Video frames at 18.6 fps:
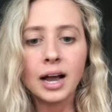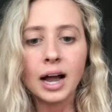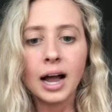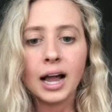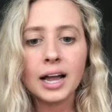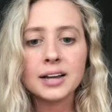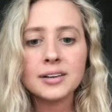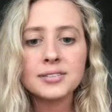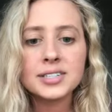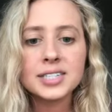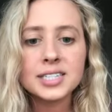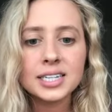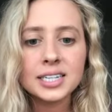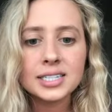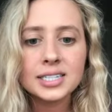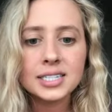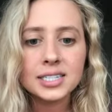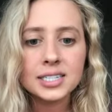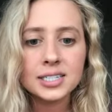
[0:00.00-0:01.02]
I have
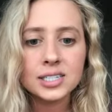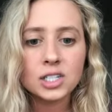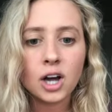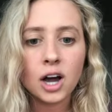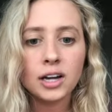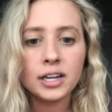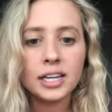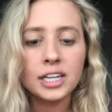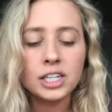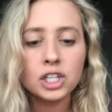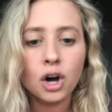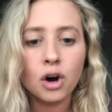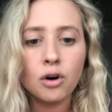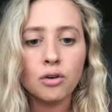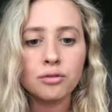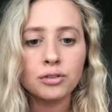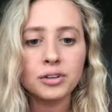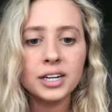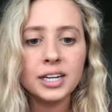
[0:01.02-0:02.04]
six cysts on each
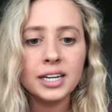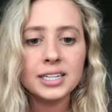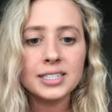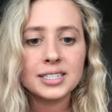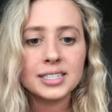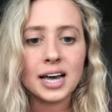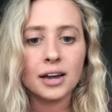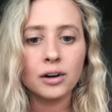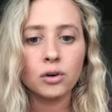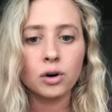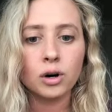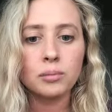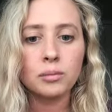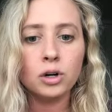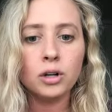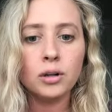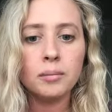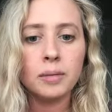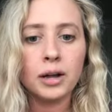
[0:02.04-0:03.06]
ovary. Is that
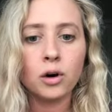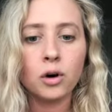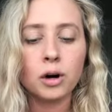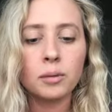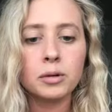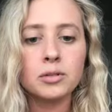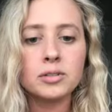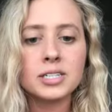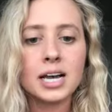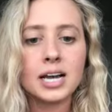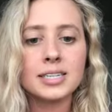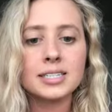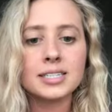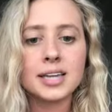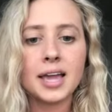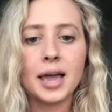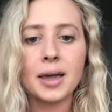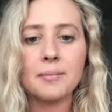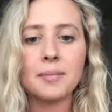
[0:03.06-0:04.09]
normal? My hormone
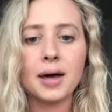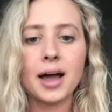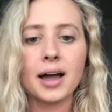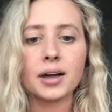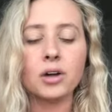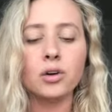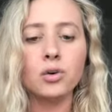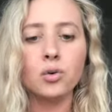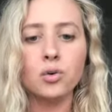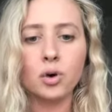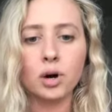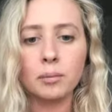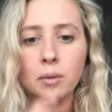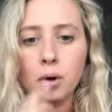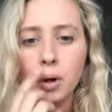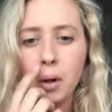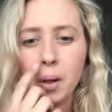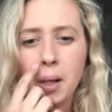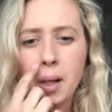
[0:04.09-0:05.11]
test came back
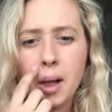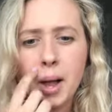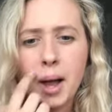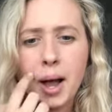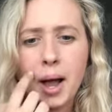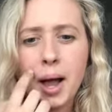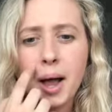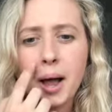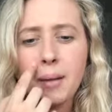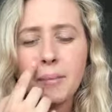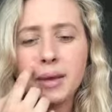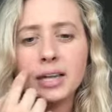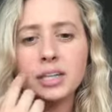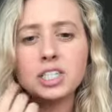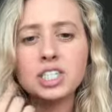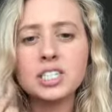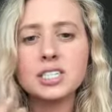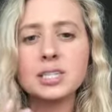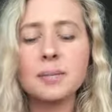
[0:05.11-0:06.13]
normal. Um, it
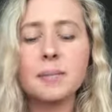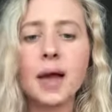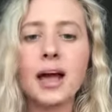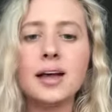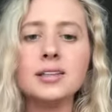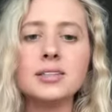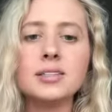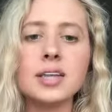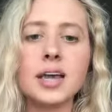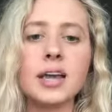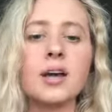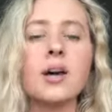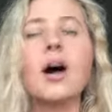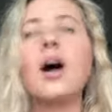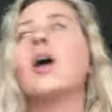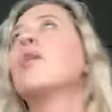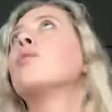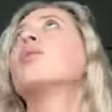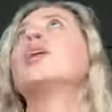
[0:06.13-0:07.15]
just depends. Like,
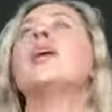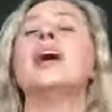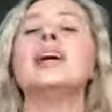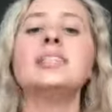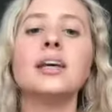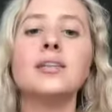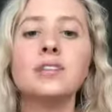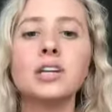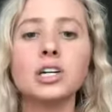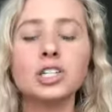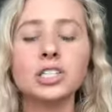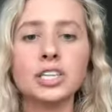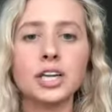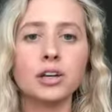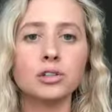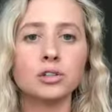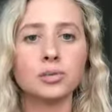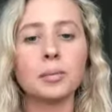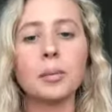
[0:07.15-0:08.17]
uh, what you guys have to
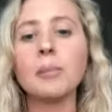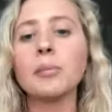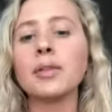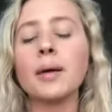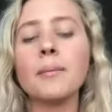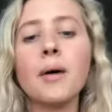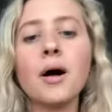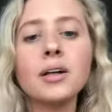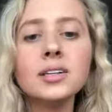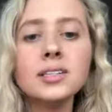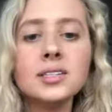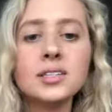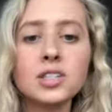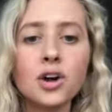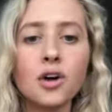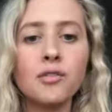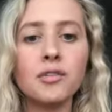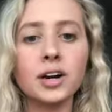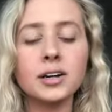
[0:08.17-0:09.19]
understand is remember that
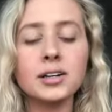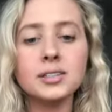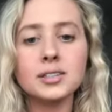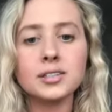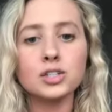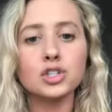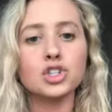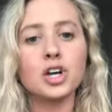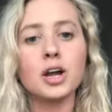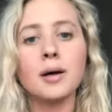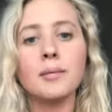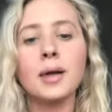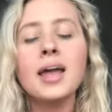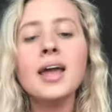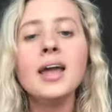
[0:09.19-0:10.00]
polycystic ovarian syndrome